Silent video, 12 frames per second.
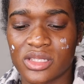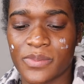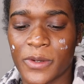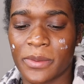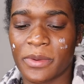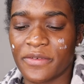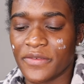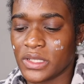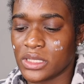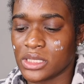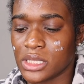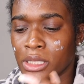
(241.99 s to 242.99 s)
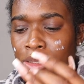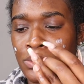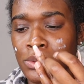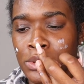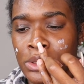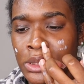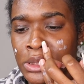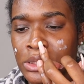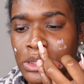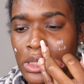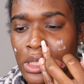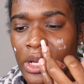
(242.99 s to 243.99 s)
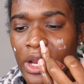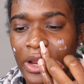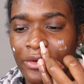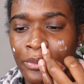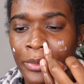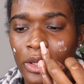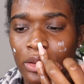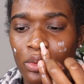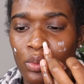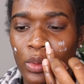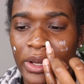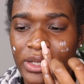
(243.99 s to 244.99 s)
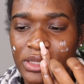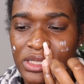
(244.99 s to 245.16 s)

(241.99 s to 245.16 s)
spray my face, I use this Caramel White